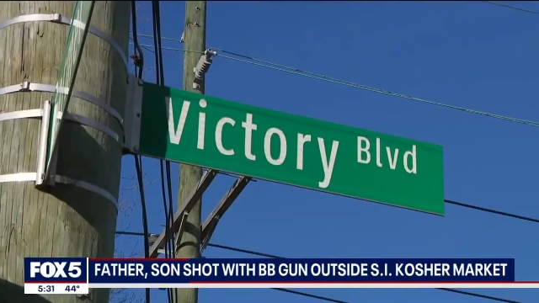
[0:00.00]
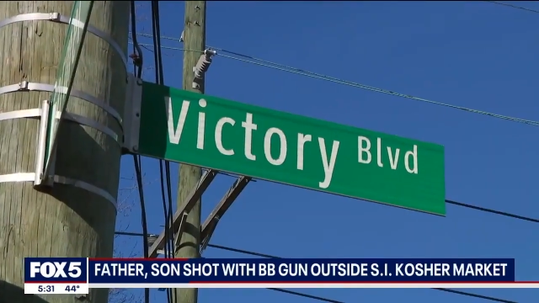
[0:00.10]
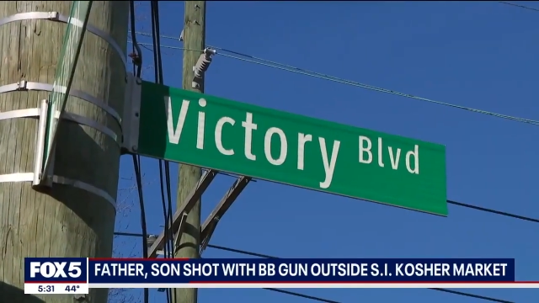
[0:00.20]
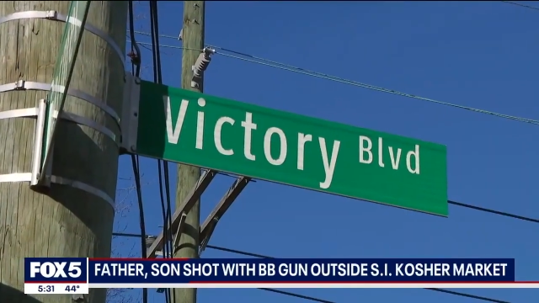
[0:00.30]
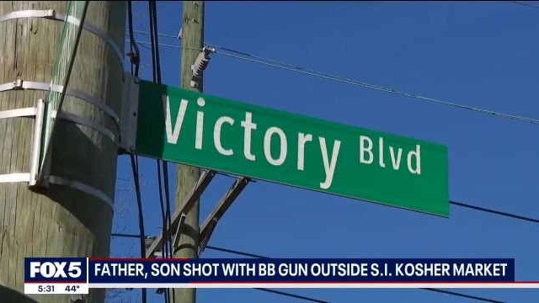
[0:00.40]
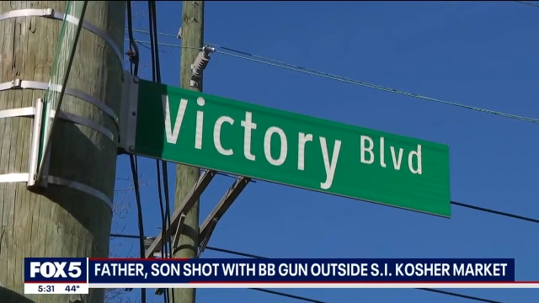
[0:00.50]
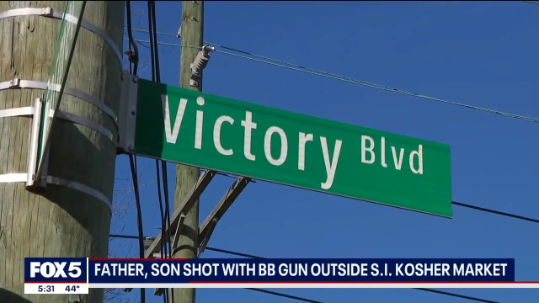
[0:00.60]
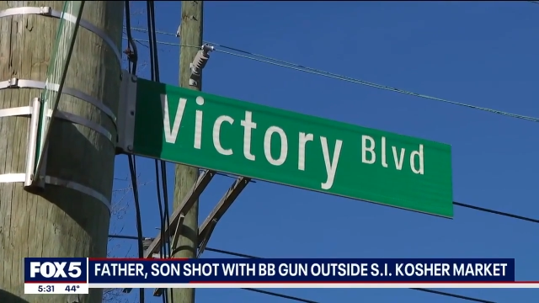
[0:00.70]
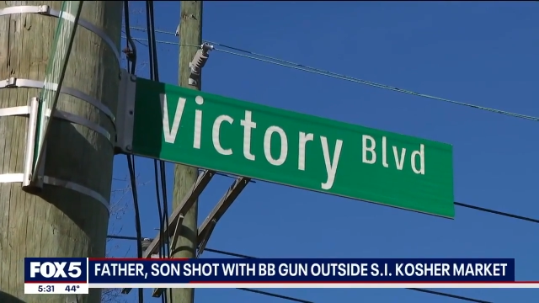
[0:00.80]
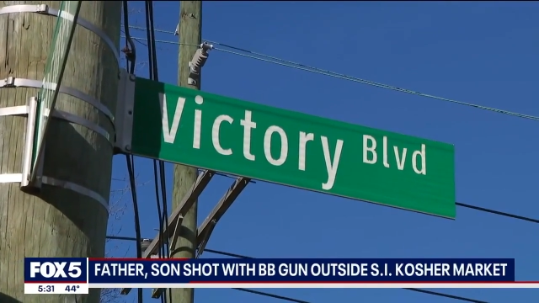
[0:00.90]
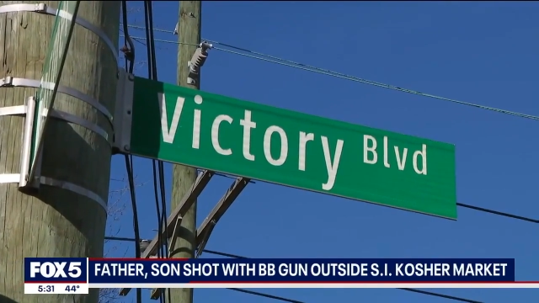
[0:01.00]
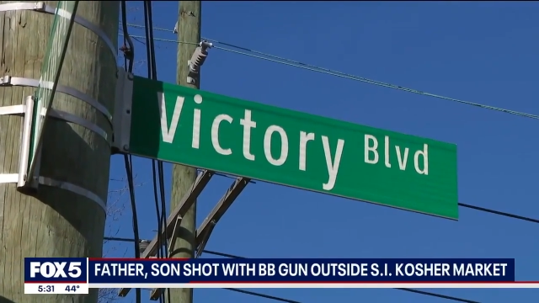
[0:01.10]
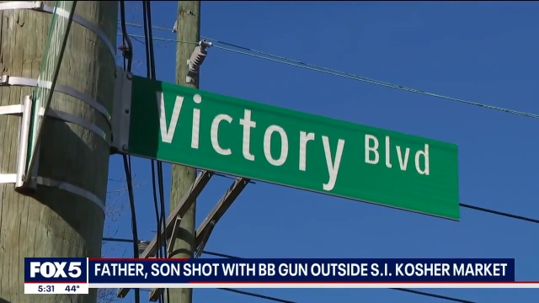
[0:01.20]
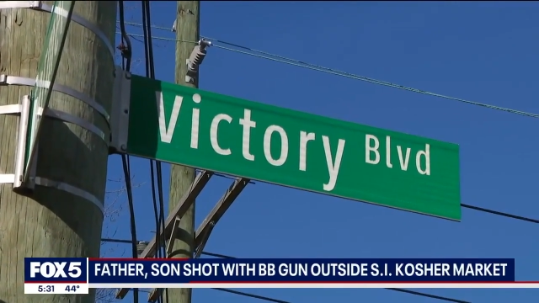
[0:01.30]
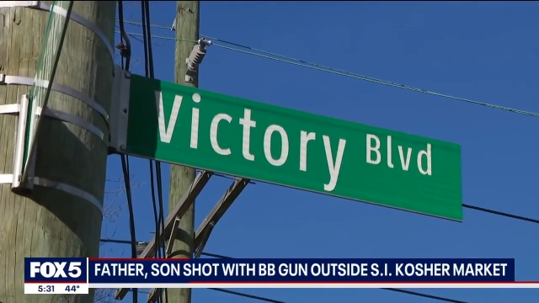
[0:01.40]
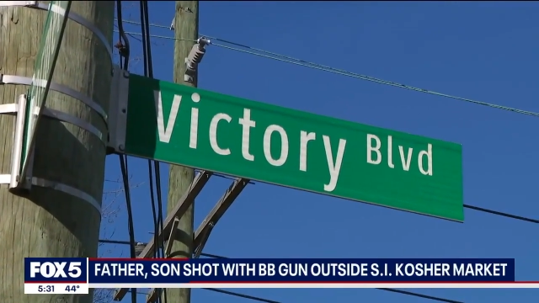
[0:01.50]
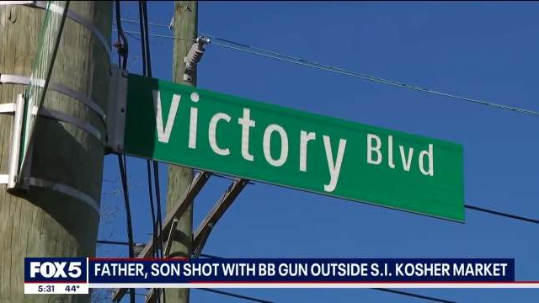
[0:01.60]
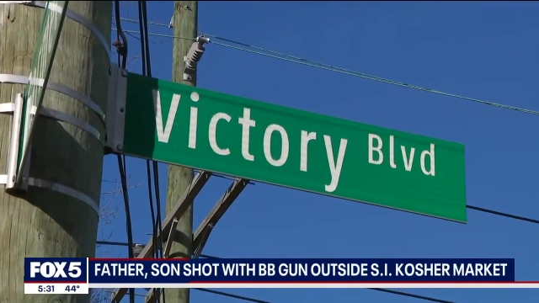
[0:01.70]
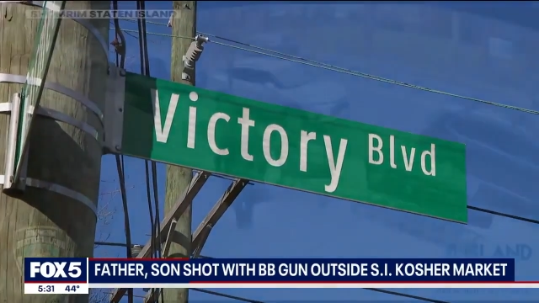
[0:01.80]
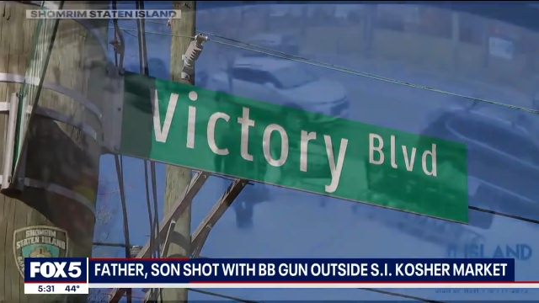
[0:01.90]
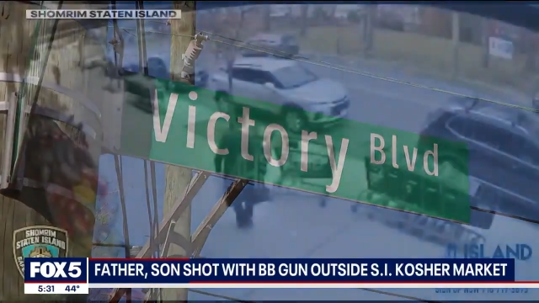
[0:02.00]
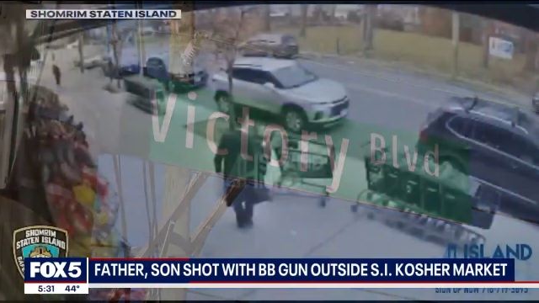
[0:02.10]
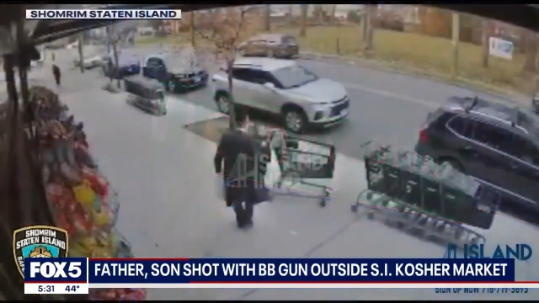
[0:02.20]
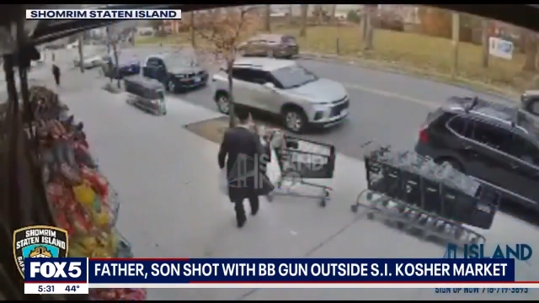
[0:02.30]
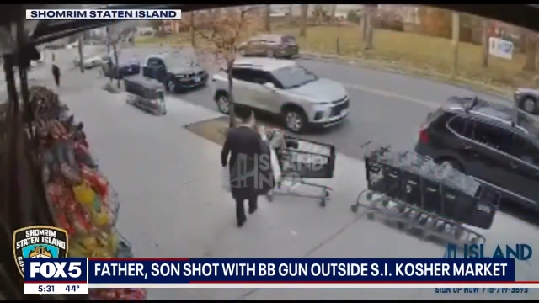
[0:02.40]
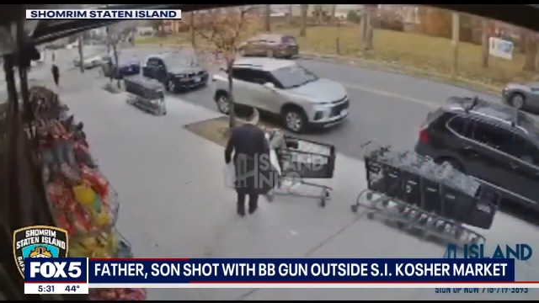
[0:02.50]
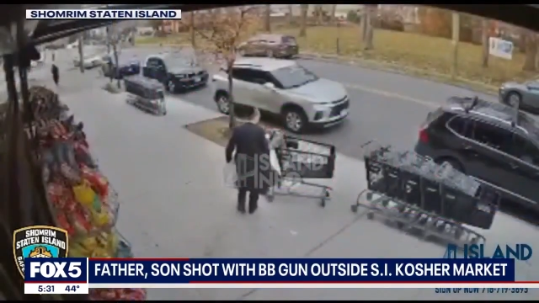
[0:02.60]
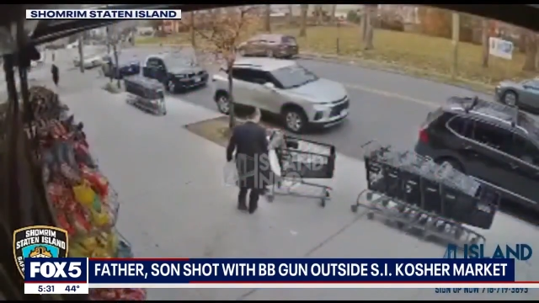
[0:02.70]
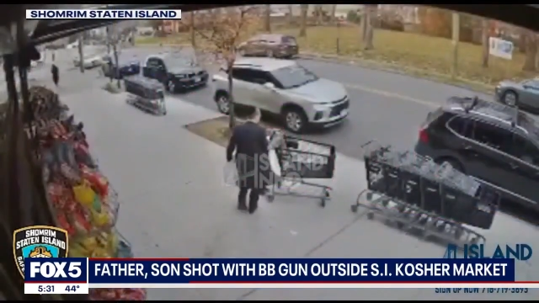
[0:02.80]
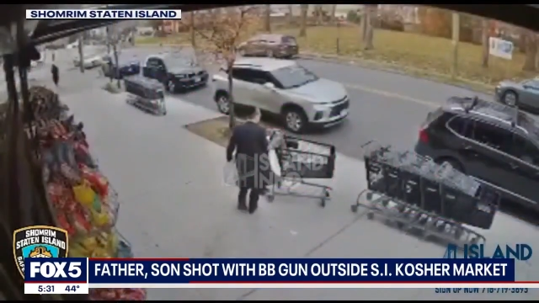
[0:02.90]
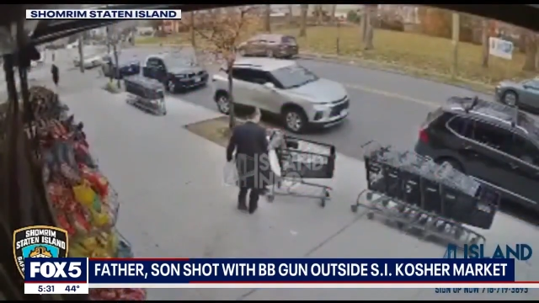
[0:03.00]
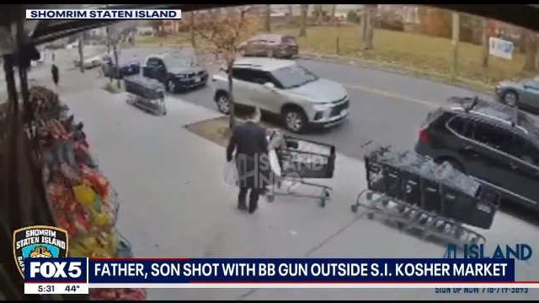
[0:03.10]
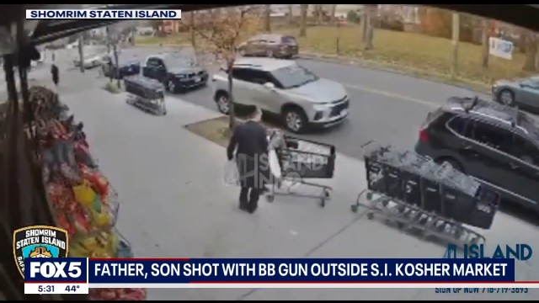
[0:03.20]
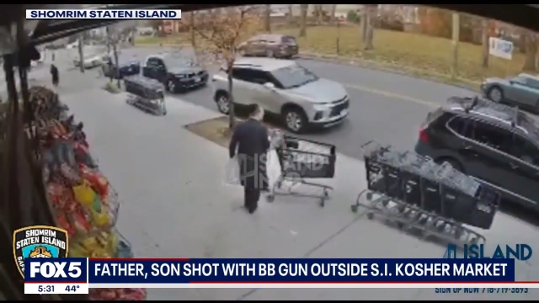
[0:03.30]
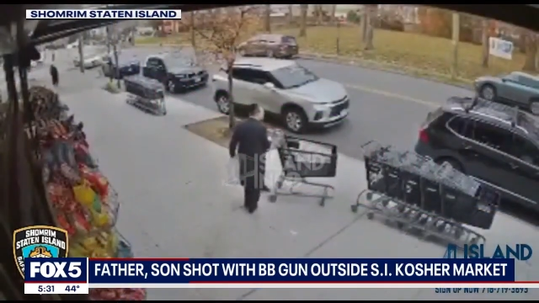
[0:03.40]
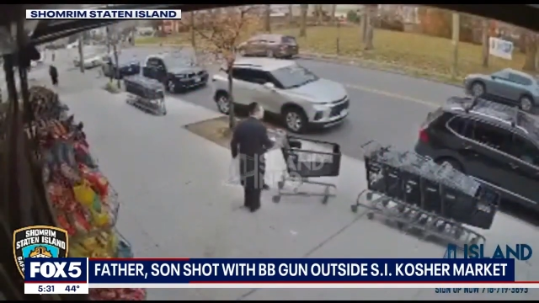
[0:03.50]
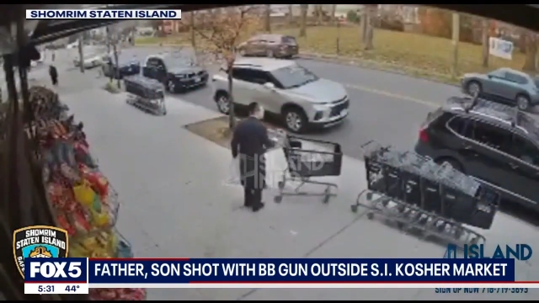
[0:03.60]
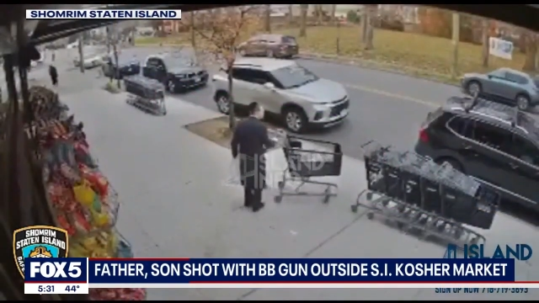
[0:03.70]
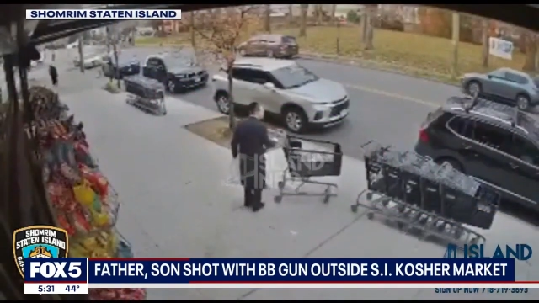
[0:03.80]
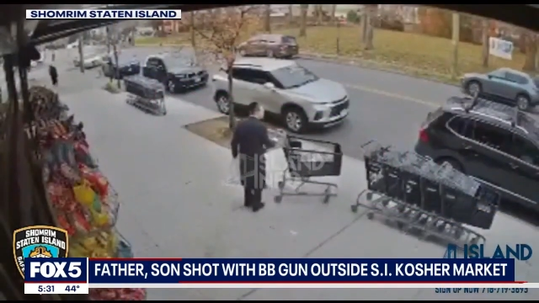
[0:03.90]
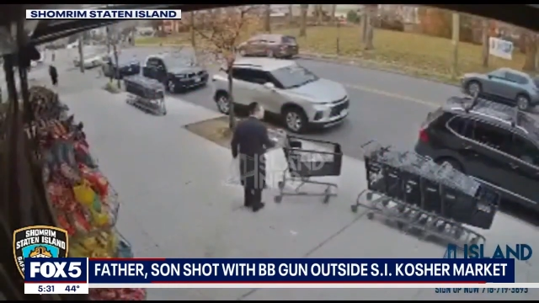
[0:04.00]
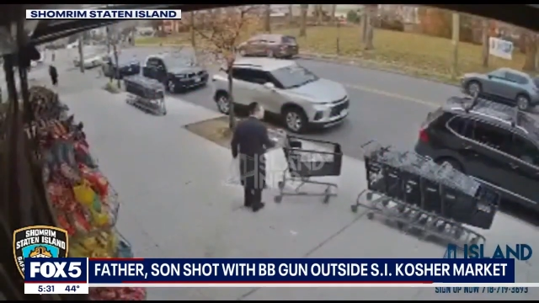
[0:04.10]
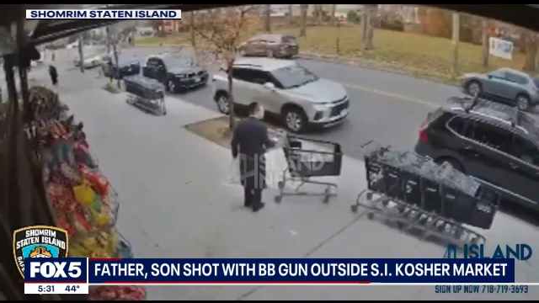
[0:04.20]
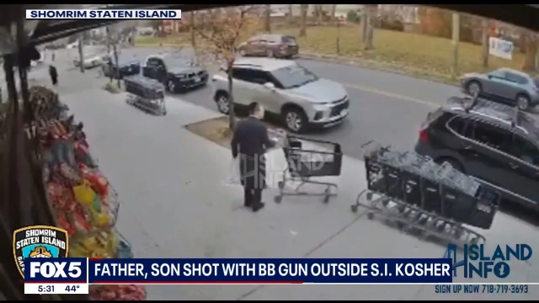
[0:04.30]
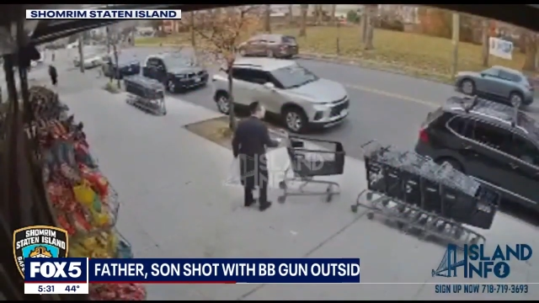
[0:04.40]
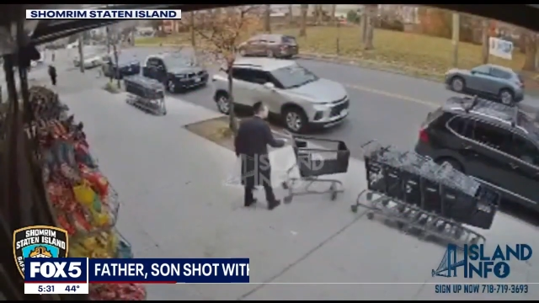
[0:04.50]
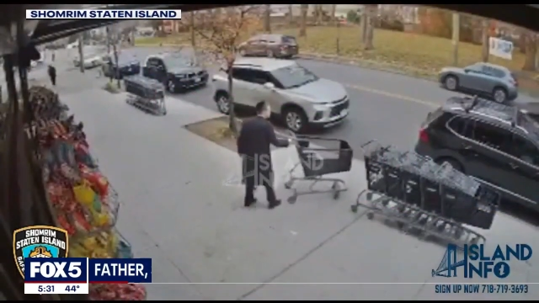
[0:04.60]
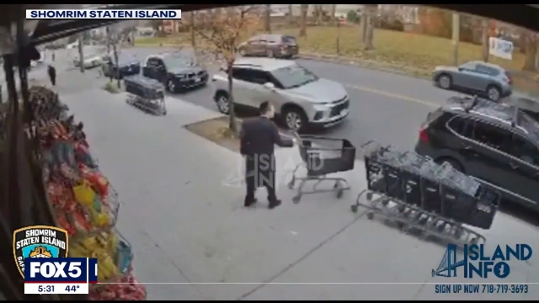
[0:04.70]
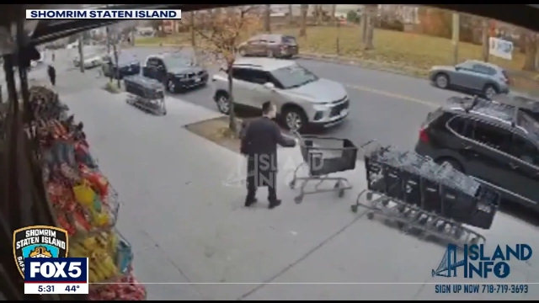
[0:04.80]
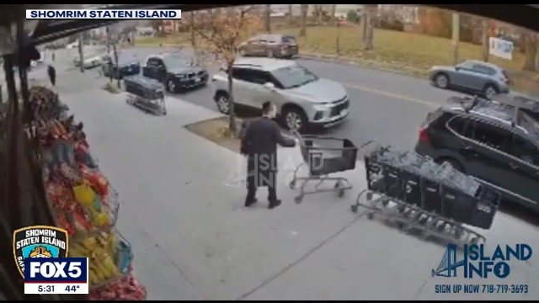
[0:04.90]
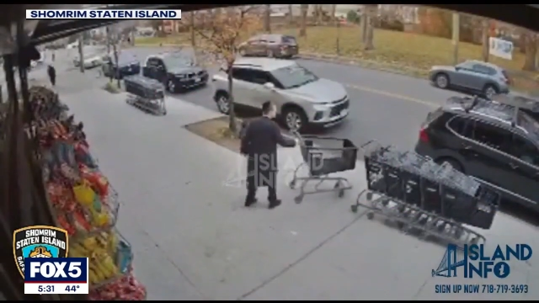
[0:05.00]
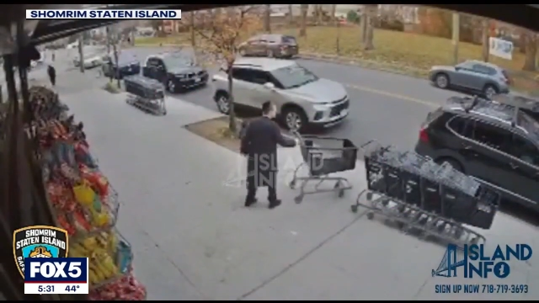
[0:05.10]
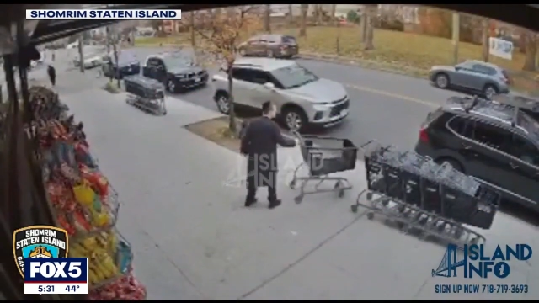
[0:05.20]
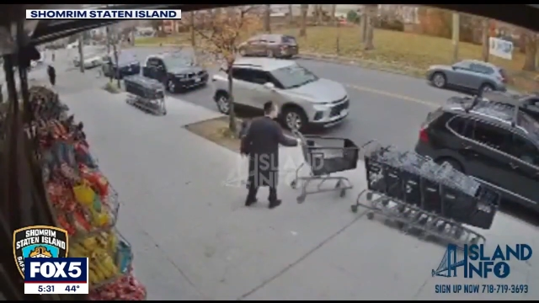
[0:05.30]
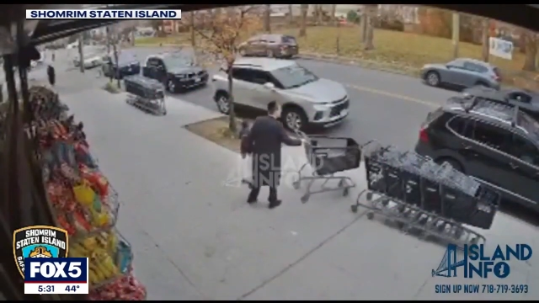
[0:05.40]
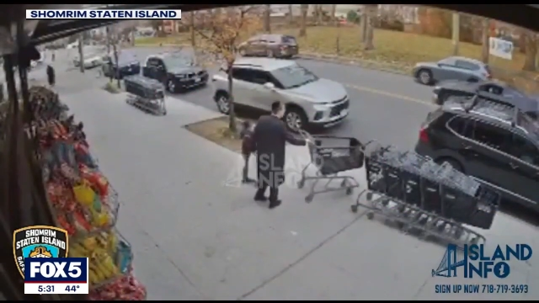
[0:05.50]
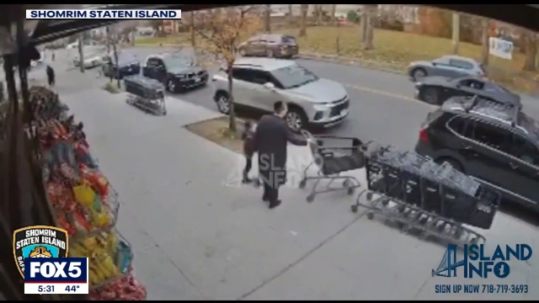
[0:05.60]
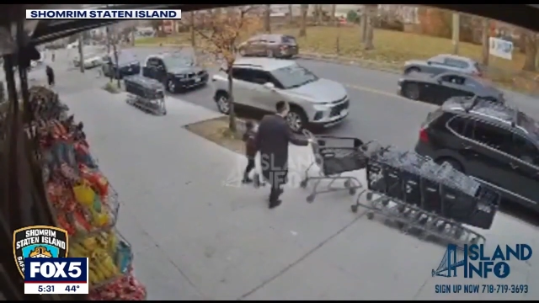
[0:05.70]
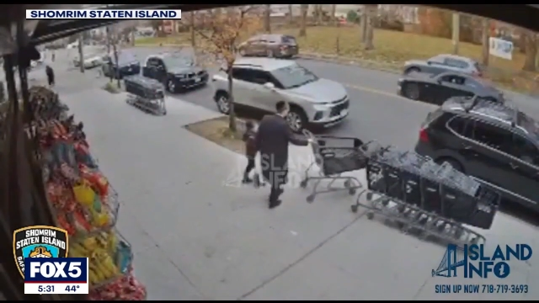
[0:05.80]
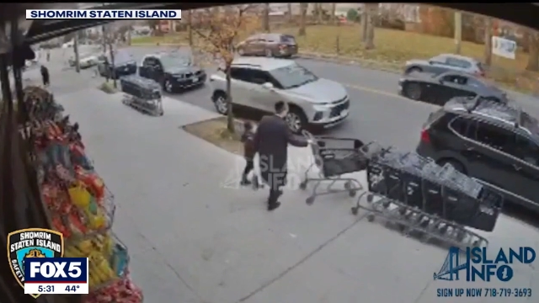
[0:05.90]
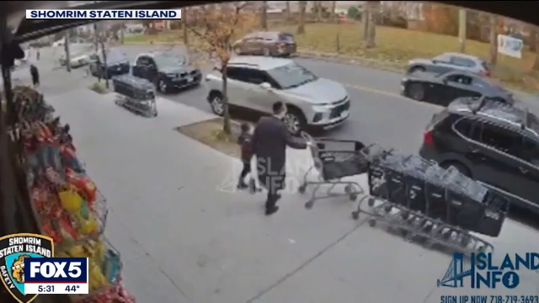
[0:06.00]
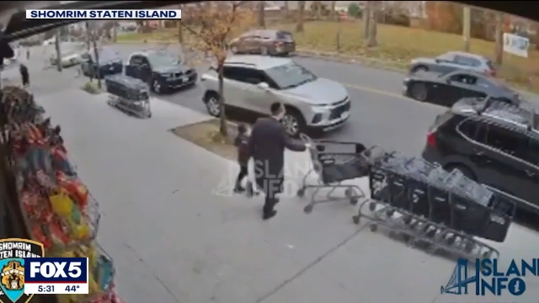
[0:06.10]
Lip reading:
No face is visible, so there are no lips to read.